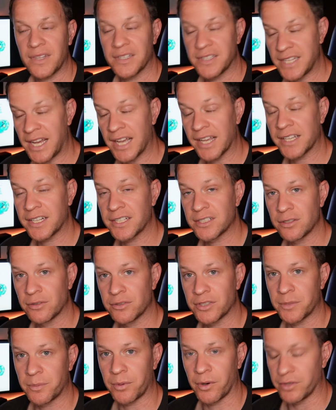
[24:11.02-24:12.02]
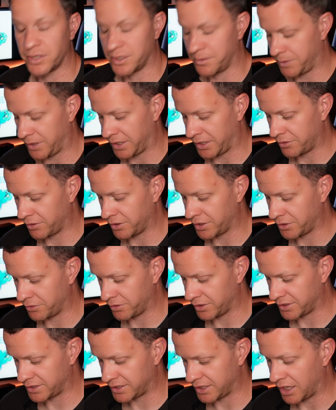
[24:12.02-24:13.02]
Target has launched a protein powder
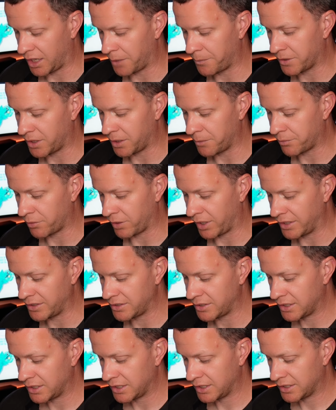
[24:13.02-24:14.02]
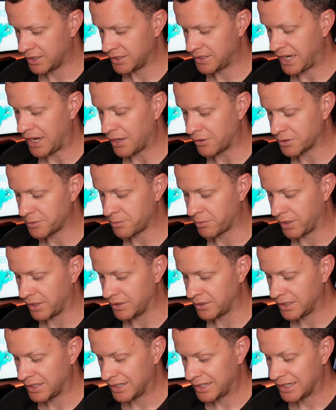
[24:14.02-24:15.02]
under its Up and Up brand, its house
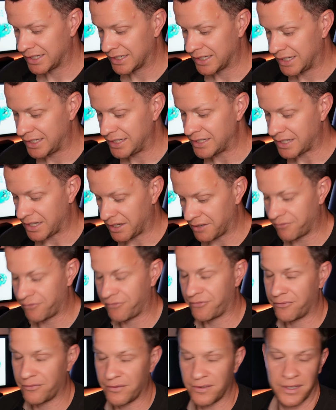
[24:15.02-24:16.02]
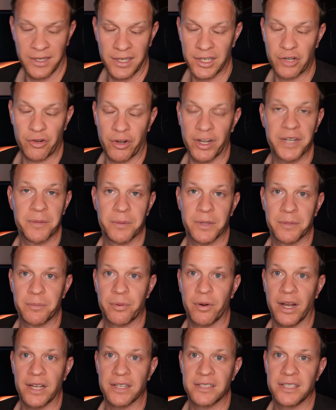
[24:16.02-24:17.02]
brand. It is incredibly
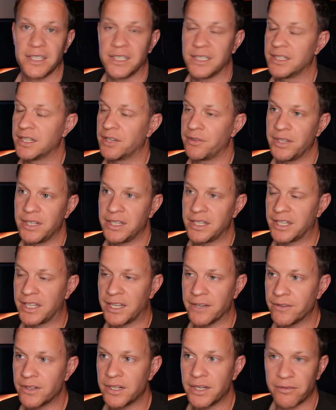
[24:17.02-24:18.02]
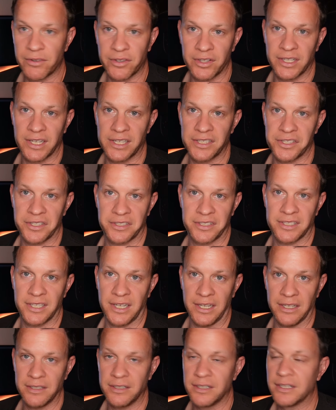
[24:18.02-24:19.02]
priced. Now, given everything I just
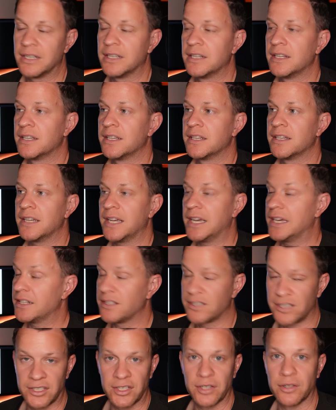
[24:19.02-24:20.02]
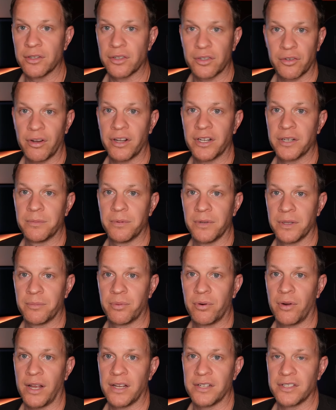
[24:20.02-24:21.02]
said, it is still incredibly
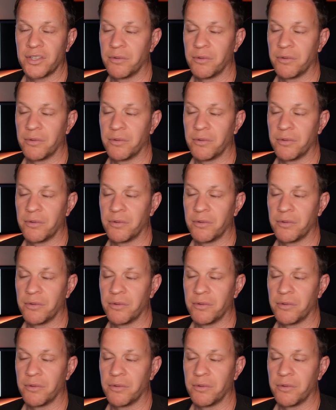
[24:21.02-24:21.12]
priced.